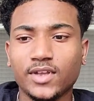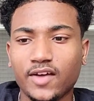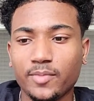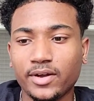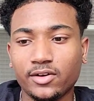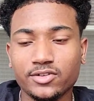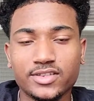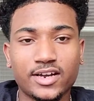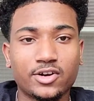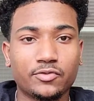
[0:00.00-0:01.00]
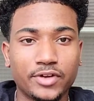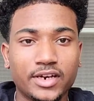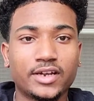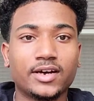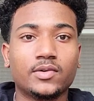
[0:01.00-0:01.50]
have a better understanding on
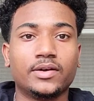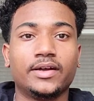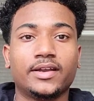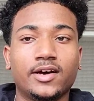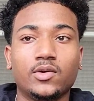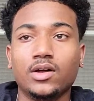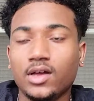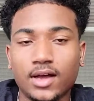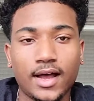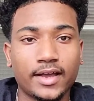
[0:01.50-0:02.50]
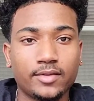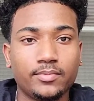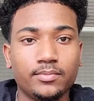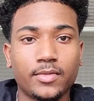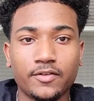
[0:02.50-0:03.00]
reading now and how
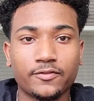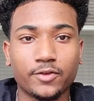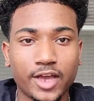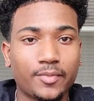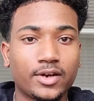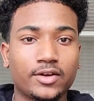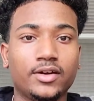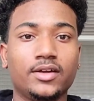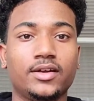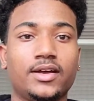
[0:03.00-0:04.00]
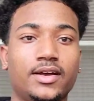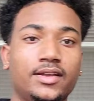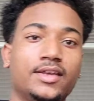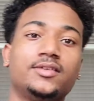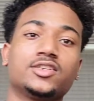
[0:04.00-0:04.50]
my vocabulary,
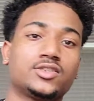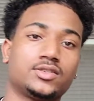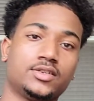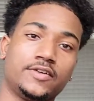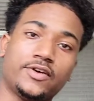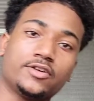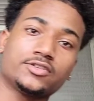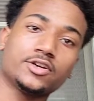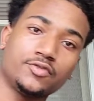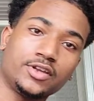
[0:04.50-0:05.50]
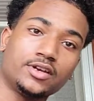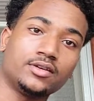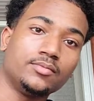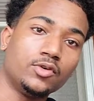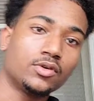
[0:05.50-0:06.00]
and if I start
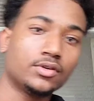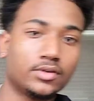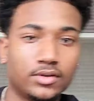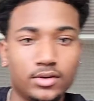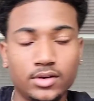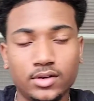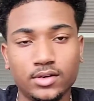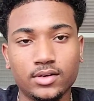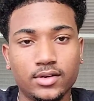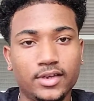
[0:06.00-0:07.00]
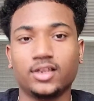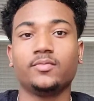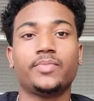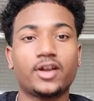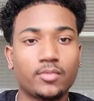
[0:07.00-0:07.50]
reading more, it'll
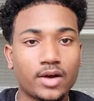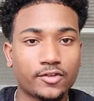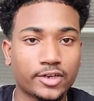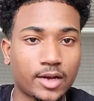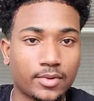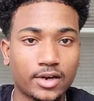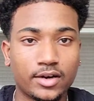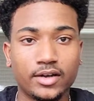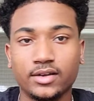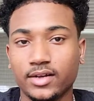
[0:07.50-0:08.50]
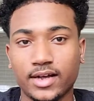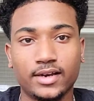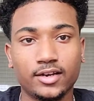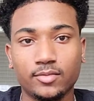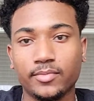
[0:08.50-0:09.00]
better my vocabulary
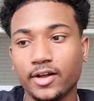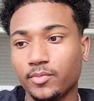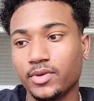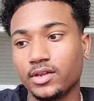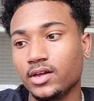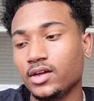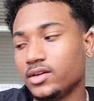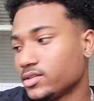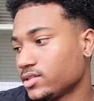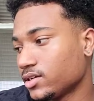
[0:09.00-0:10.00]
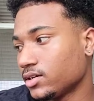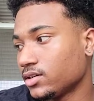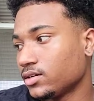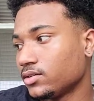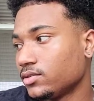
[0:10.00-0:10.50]
and it'll help me to